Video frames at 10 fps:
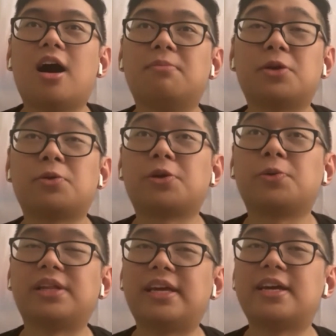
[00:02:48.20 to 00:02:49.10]
They were
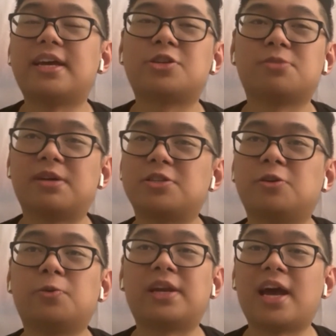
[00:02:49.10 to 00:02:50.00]
really
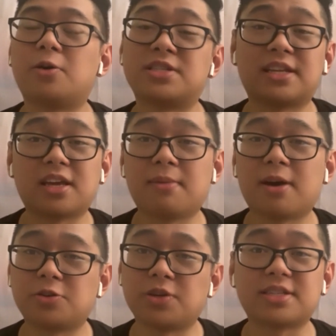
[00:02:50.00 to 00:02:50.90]
instrumental when I was thinking
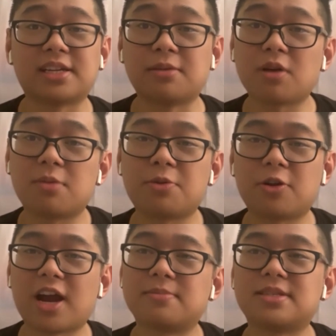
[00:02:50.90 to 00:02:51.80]
about doing study abroad
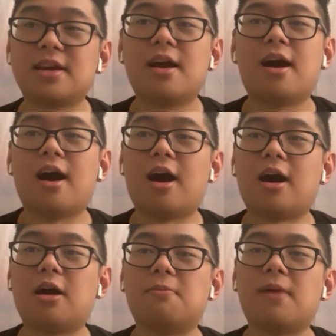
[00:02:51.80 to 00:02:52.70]
programs,
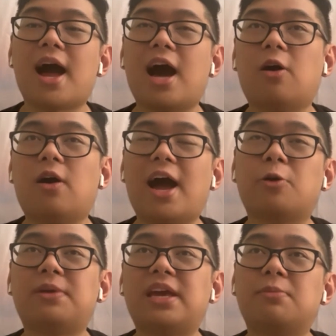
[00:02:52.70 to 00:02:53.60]
how I
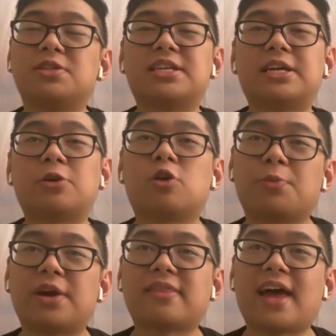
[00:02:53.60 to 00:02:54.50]
would be able to
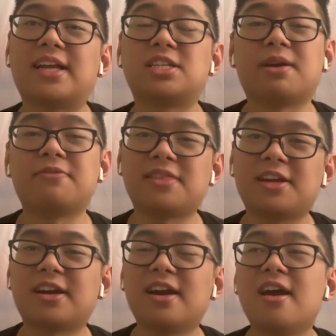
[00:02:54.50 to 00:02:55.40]
incorporate that into my 5th
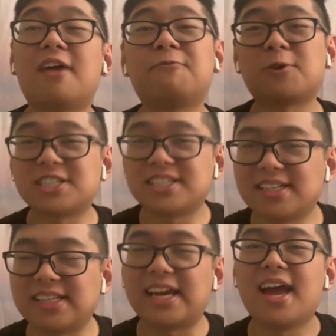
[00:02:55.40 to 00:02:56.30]
year.
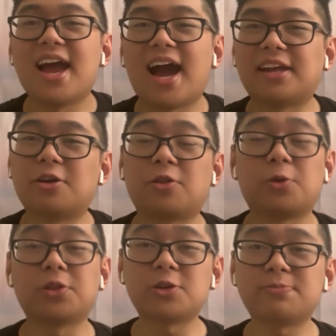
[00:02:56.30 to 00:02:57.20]
Unfortunately, I didn't go
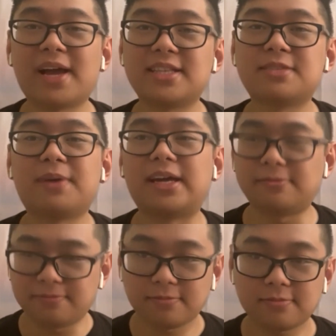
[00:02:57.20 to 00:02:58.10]
through with those plans, but
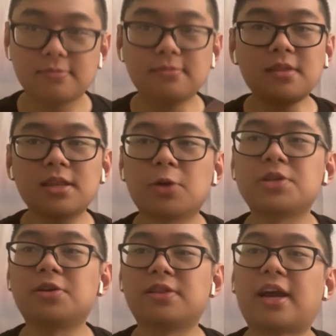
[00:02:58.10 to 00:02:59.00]
they were
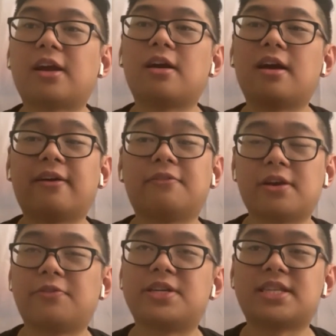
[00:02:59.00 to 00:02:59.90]
still there at
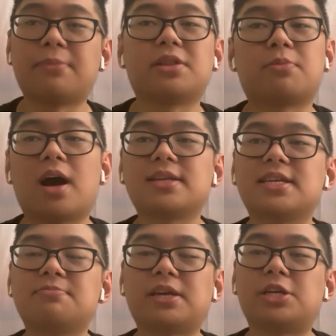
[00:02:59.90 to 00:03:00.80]
every step of the
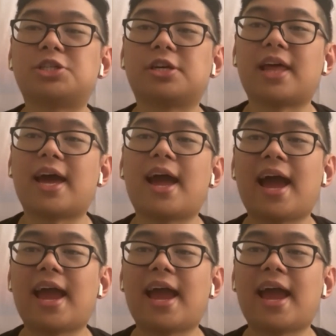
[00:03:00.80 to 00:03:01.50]
process, making sure that I